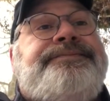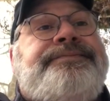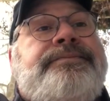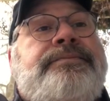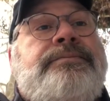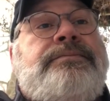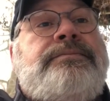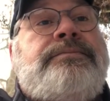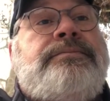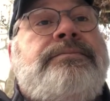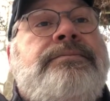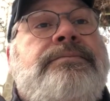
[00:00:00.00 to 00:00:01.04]

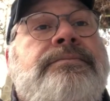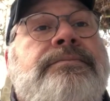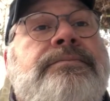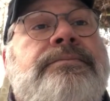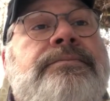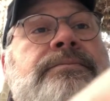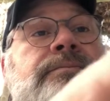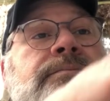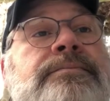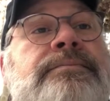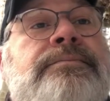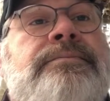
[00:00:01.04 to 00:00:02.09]

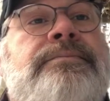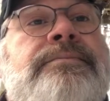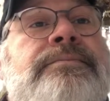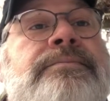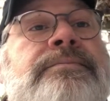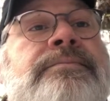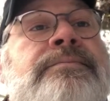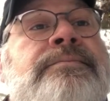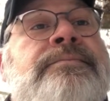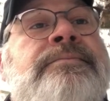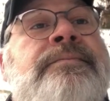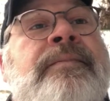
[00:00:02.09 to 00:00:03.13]

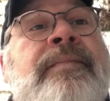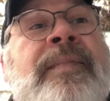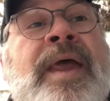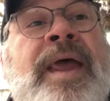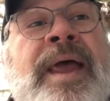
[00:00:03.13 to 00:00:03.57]
(no one is talking)